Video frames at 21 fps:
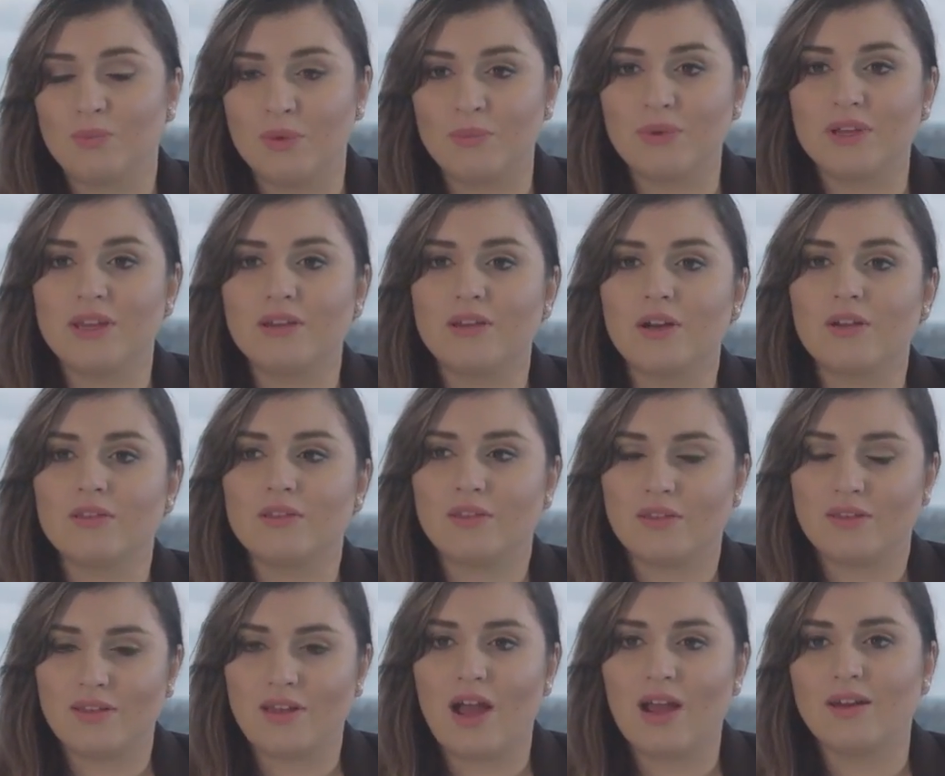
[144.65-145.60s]
BIM leaders,
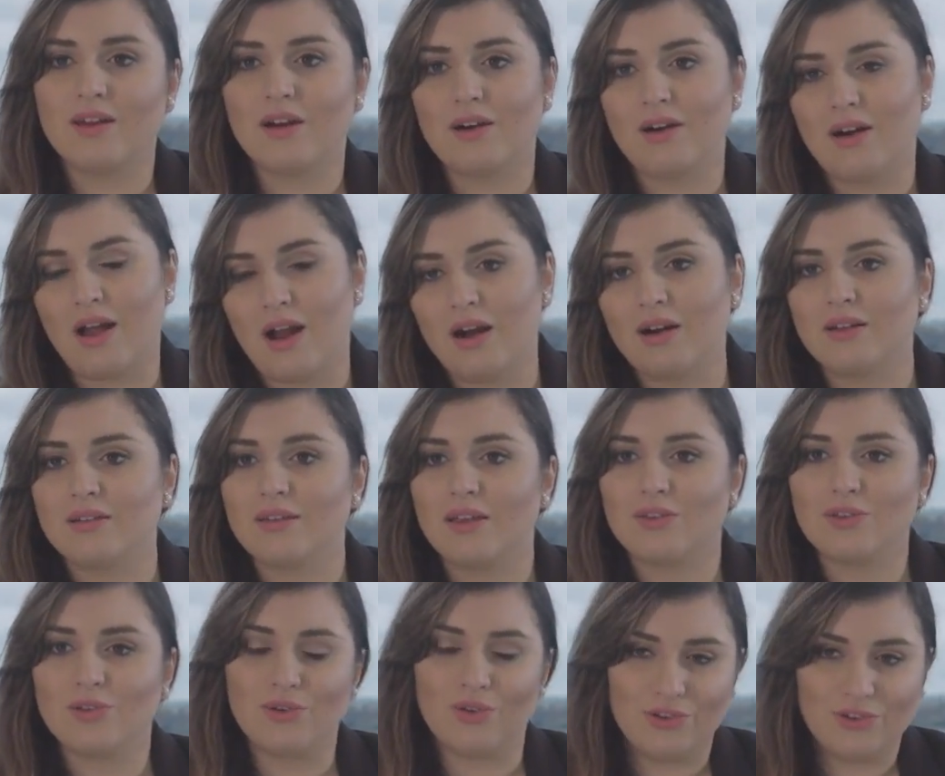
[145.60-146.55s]
designers,
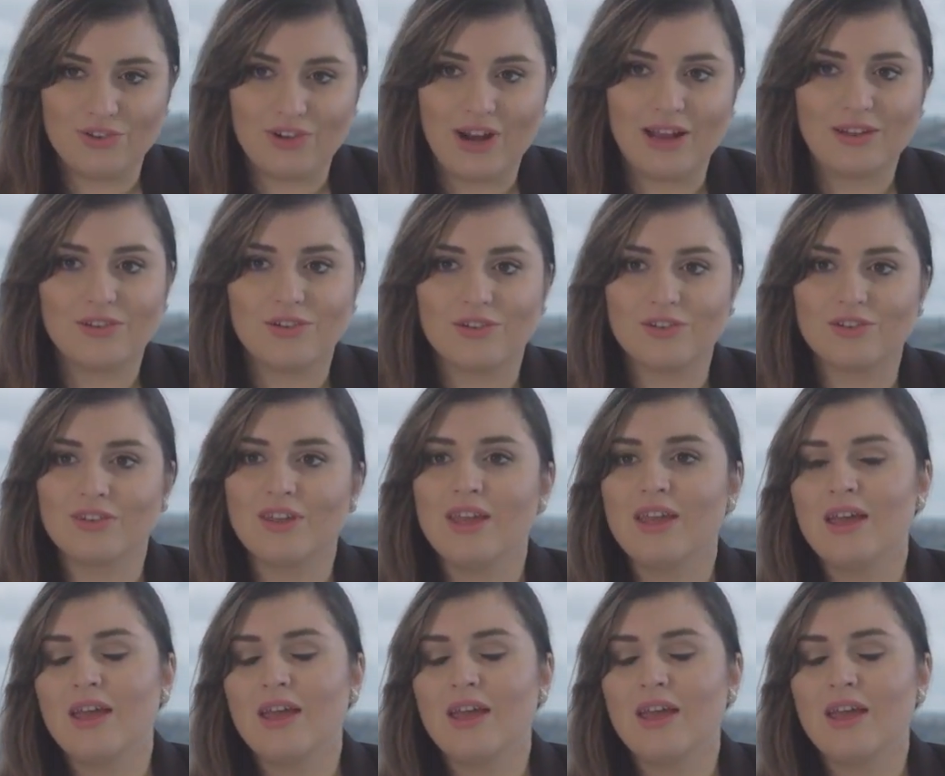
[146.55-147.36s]
architects, contractors.